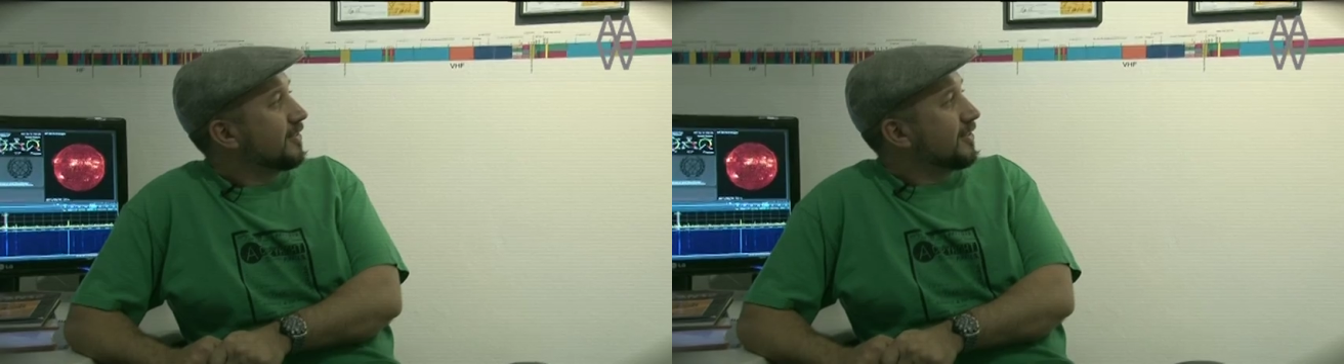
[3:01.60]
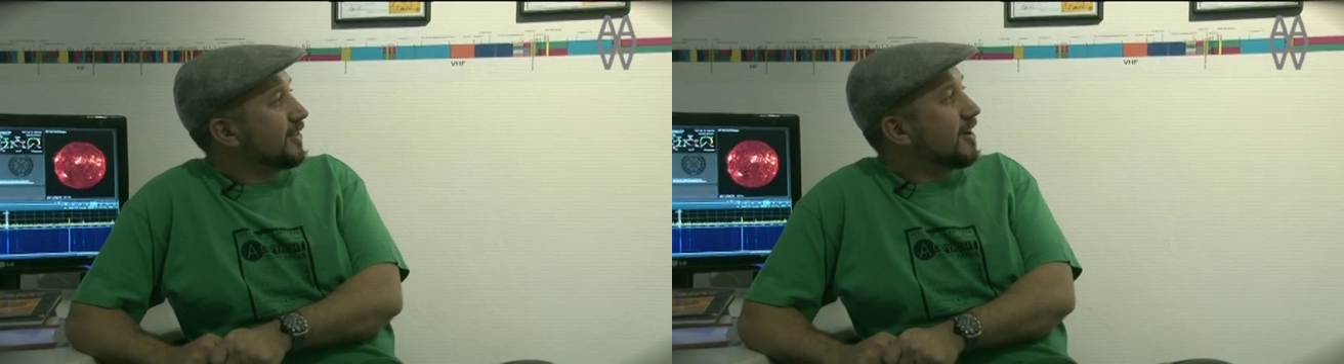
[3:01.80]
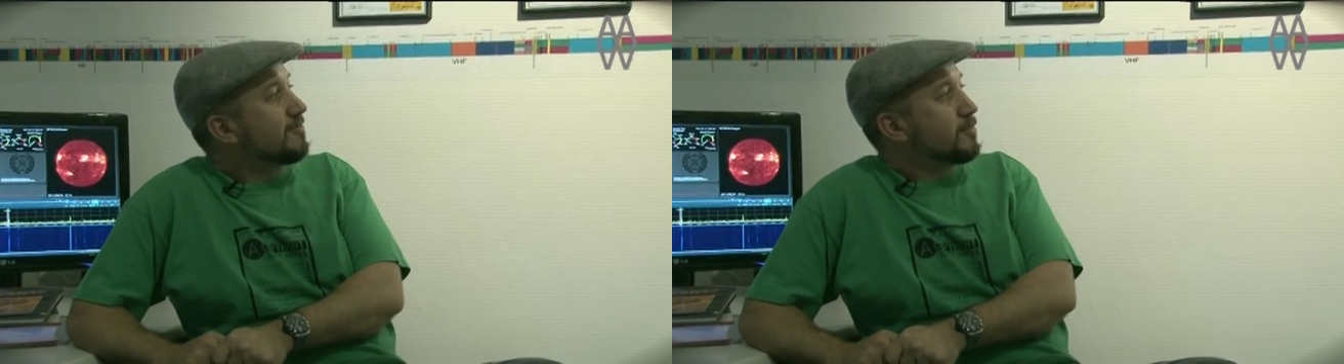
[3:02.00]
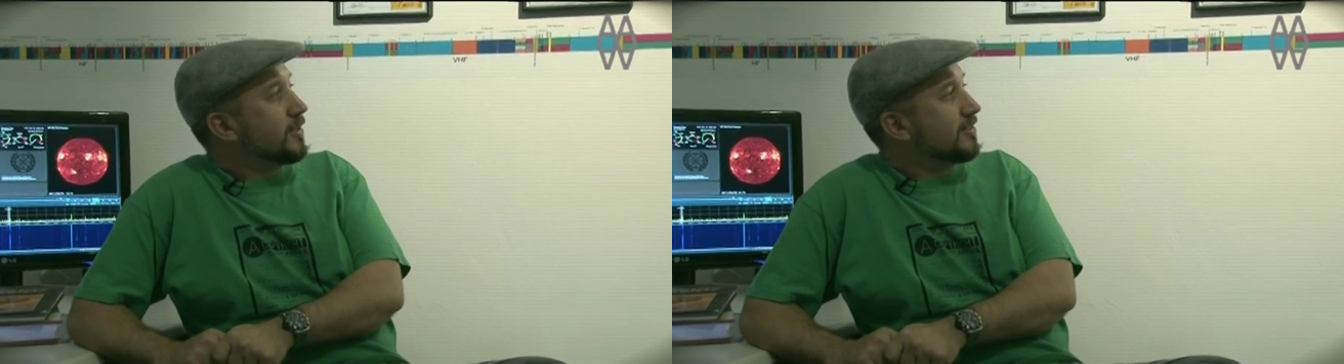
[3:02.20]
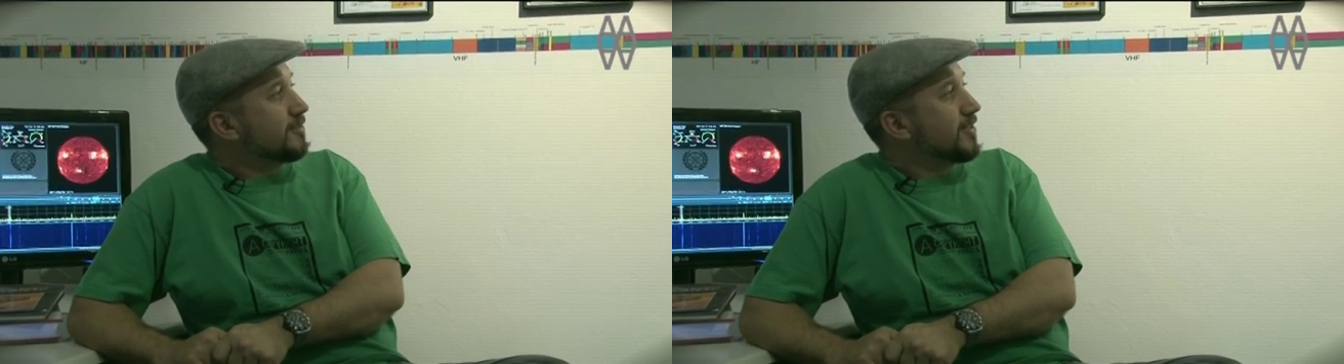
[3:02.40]
the
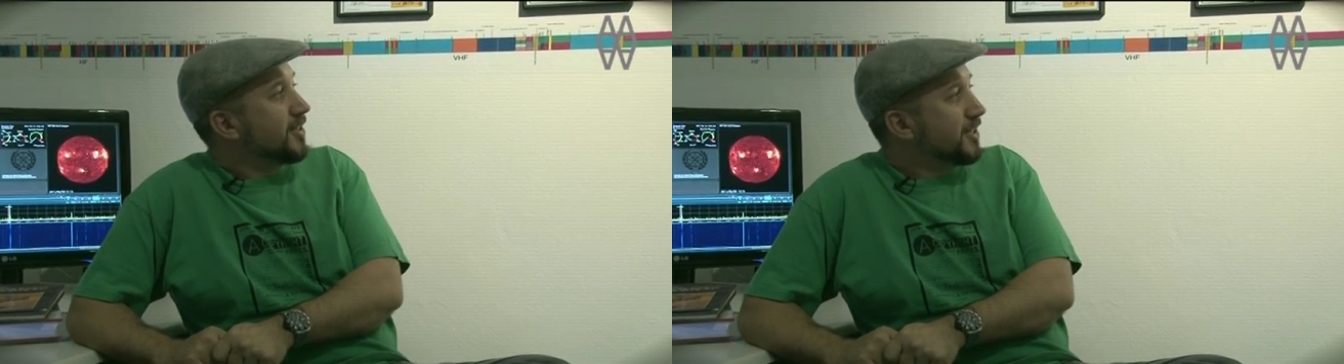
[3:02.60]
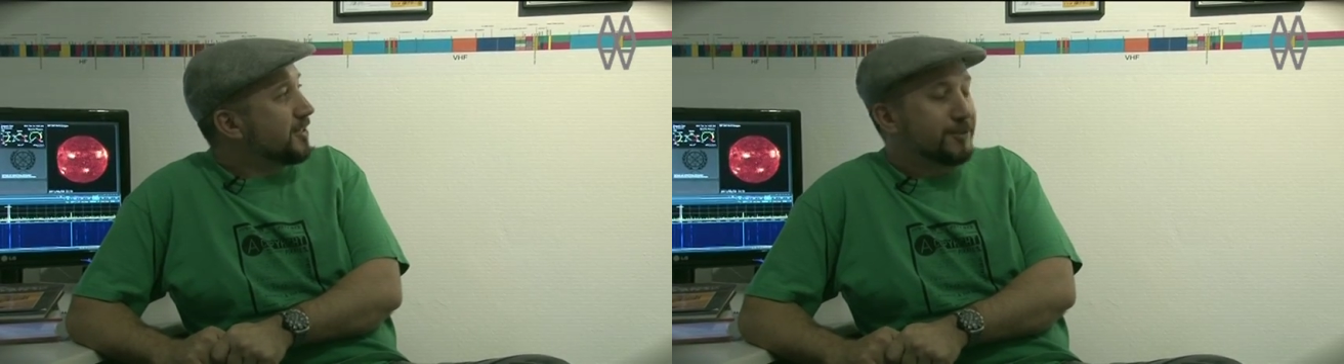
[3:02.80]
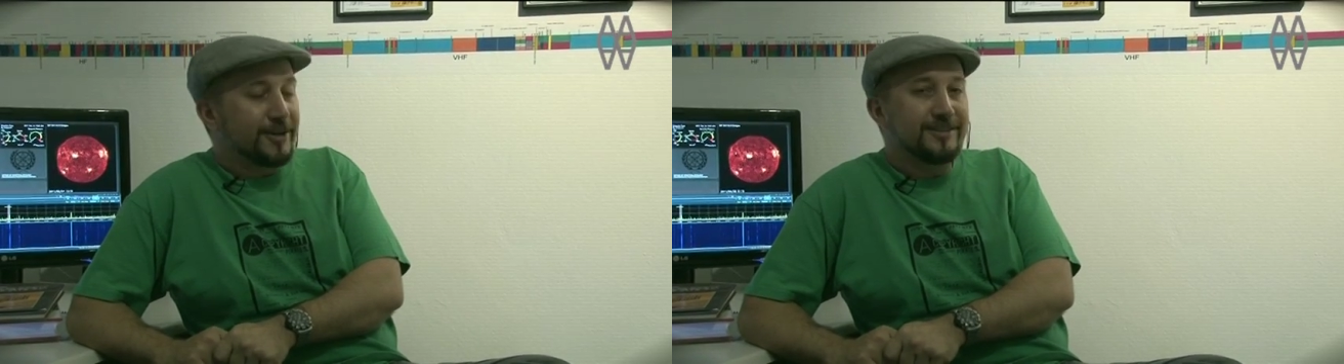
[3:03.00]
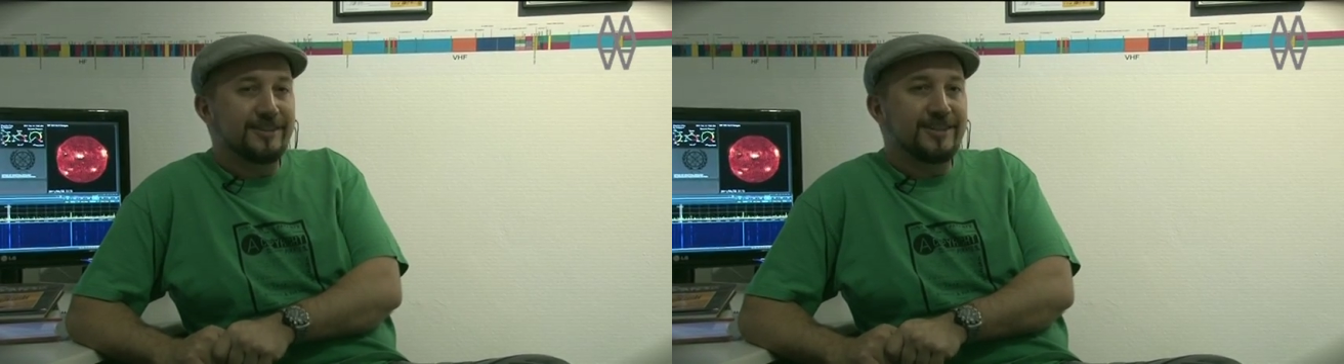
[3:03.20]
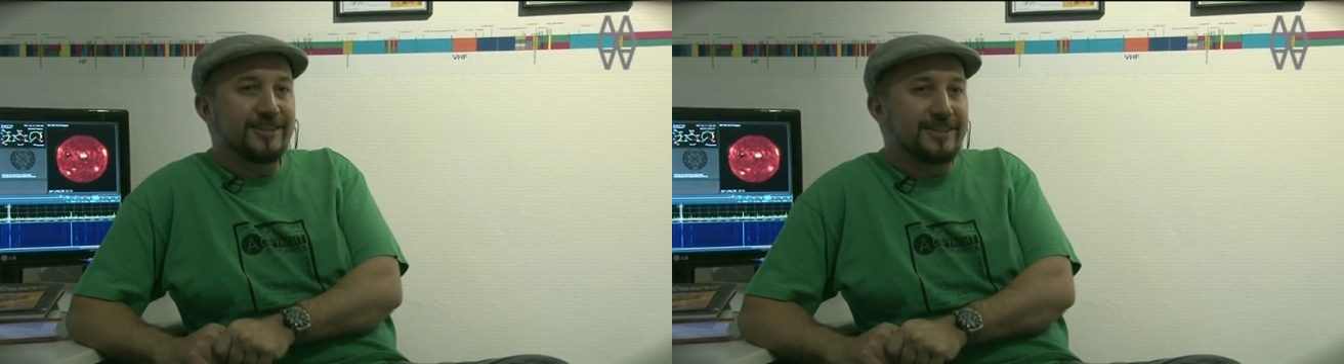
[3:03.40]
governments are very
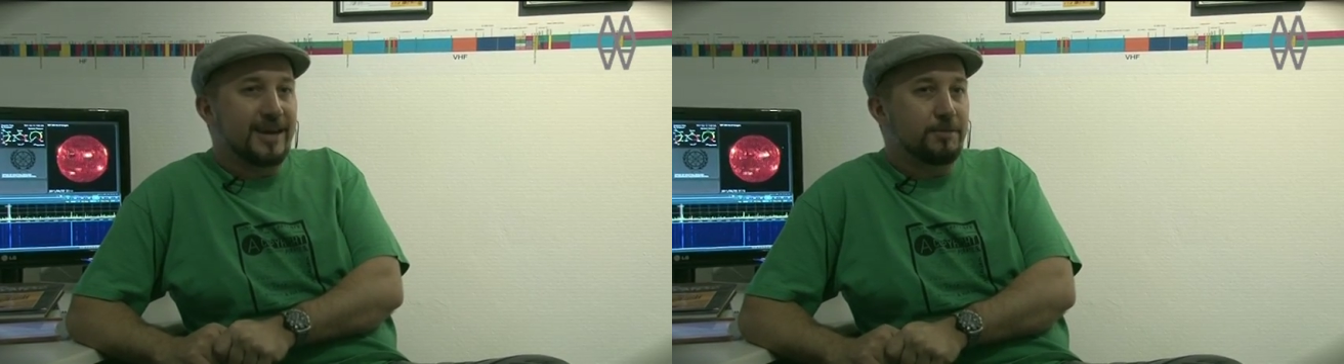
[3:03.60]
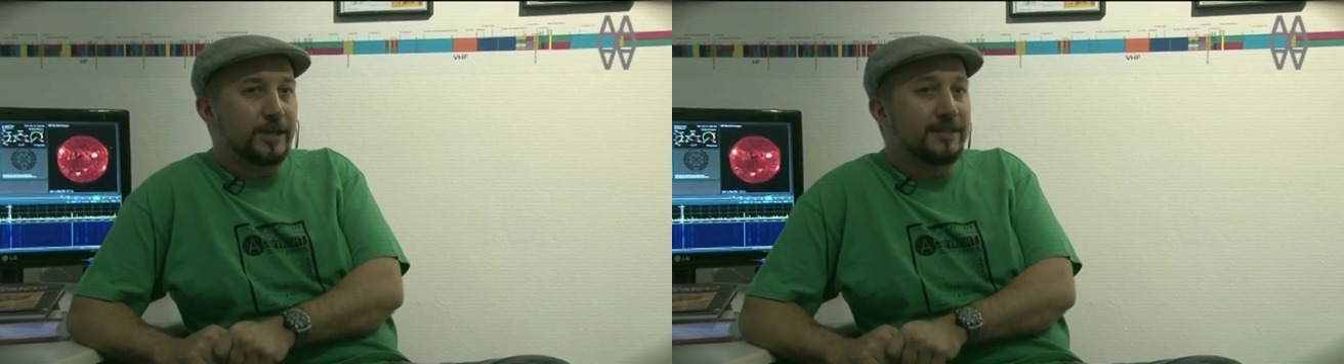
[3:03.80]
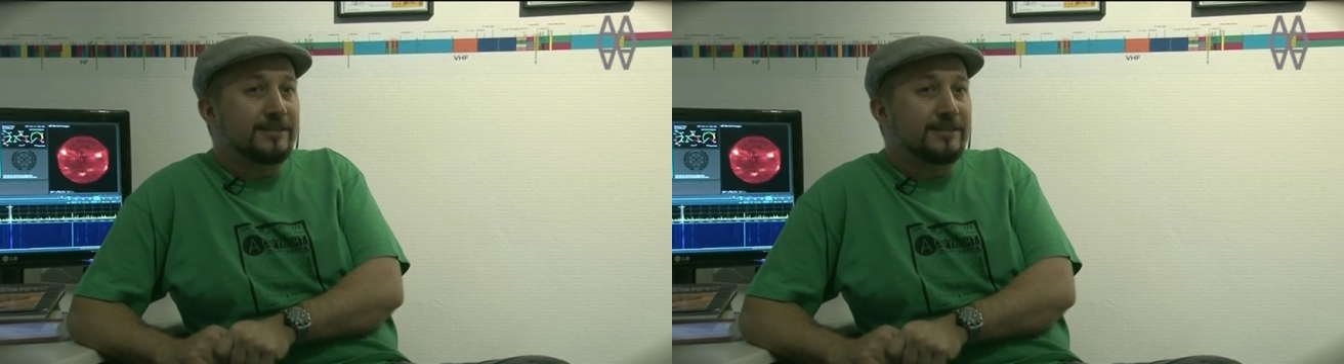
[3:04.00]
interested in tapping